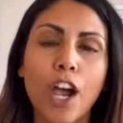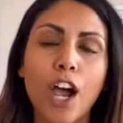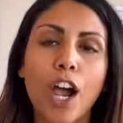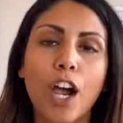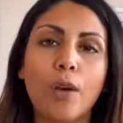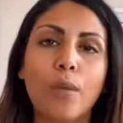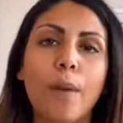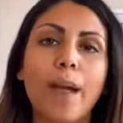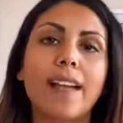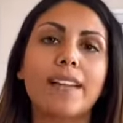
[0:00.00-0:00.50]

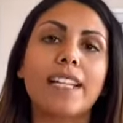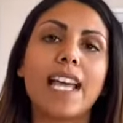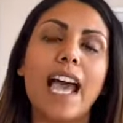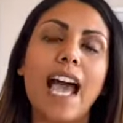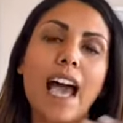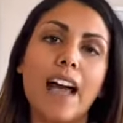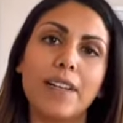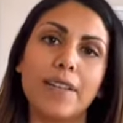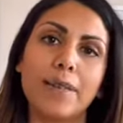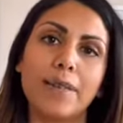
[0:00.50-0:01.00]
around
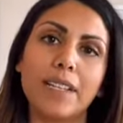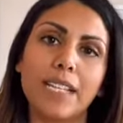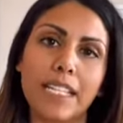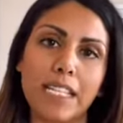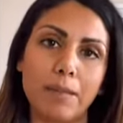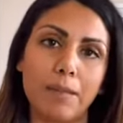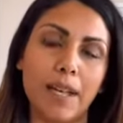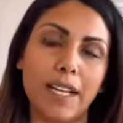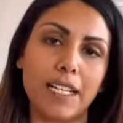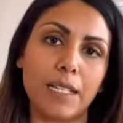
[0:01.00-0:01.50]
how you
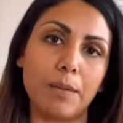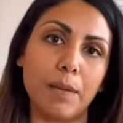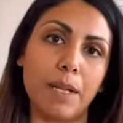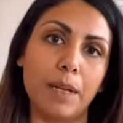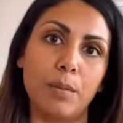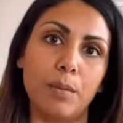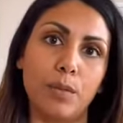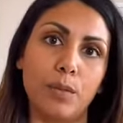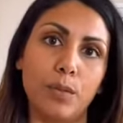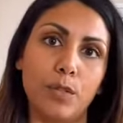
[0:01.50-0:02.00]
expect
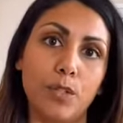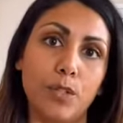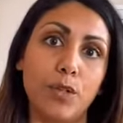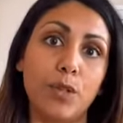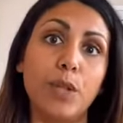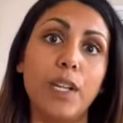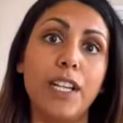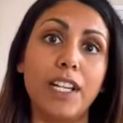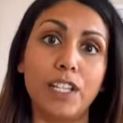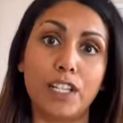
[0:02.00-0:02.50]
people
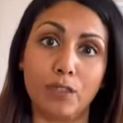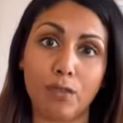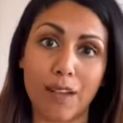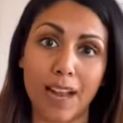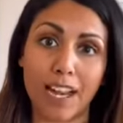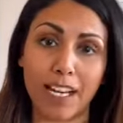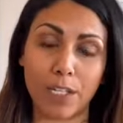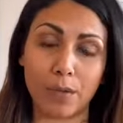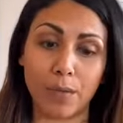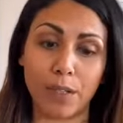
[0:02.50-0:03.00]
to
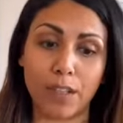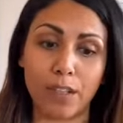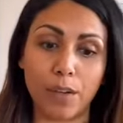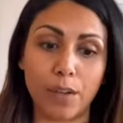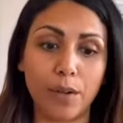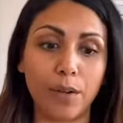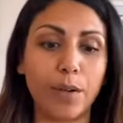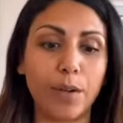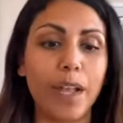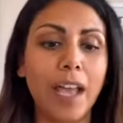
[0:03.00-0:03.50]
interact with
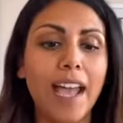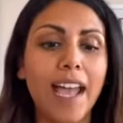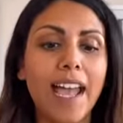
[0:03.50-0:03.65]
you.